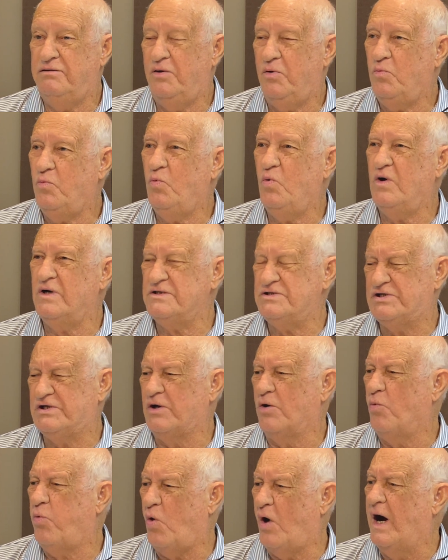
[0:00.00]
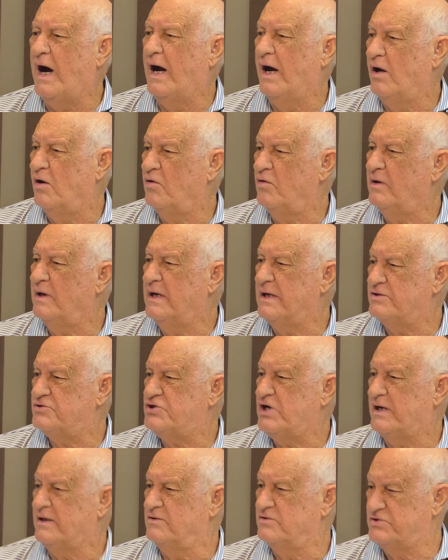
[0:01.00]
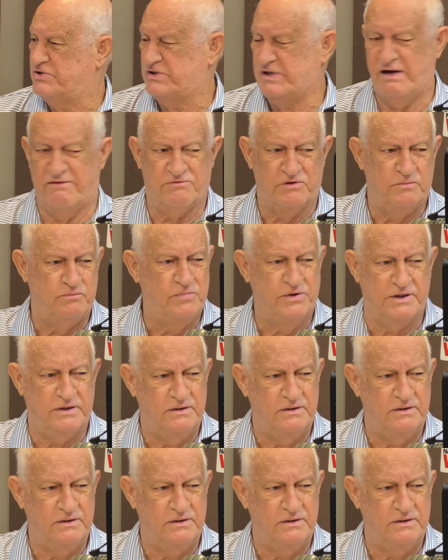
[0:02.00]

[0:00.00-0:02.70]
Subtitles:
Once in a while at Channel 7, but